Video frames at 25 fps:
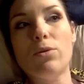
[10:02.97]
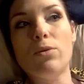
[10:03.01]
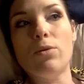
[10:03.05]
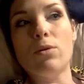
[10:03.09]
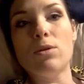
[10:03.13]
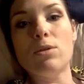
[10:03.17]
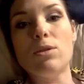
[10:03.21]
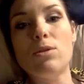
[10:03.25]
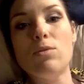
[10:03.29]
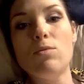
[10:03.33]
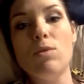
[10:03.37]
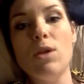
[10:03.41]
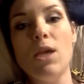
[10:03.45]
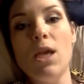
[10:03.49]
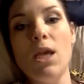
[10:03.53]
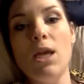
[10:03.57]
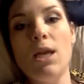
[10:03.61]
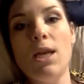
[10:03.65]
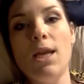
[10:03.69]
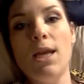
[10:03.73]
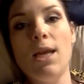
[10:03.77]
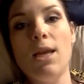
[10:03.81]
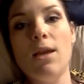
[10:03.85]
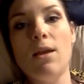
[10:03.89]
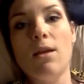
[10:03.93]
or
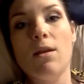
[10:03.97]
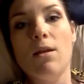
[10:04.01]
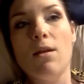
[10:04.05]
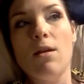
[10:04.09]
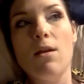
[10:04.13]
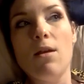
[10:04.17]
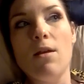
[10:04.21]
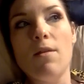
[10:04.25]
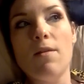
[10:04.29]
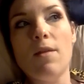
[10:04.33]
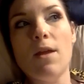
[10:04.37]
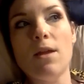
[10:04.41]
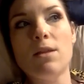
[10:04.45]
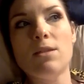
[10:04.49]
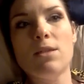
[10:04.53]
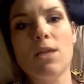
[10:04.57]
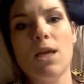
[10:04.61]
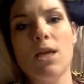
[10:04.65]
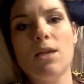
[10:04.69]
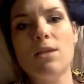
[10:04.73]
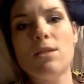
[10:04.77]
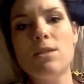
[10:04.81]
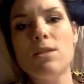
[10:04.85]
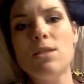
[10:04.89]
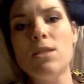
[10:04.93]
zucchini that's,
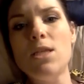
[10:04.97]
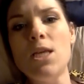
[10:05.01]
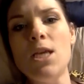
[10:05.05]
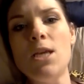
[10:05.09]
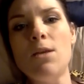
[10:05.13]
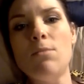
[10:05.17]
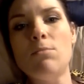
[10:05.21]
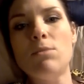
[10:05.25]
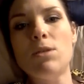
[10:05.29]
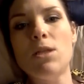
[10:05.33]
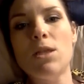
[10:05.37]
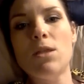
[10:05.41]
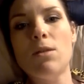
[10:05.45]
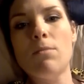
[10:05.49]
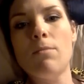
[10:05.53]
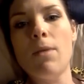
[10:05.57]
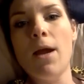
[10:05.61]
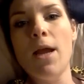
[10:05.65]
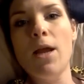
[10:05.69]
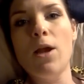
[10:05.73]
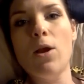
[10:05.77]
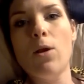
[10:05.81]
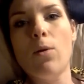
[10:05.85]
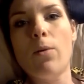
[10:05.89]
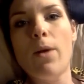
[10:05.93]
like, steamed in the
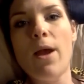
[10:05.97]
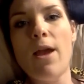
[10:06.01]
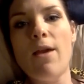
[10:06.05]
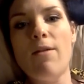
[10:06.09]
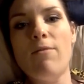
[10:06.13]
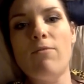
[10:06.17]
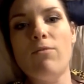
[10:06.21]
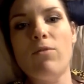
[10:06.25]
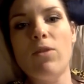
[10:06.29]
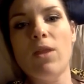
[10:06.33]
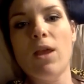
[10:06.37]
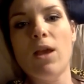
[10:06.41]
microwave in,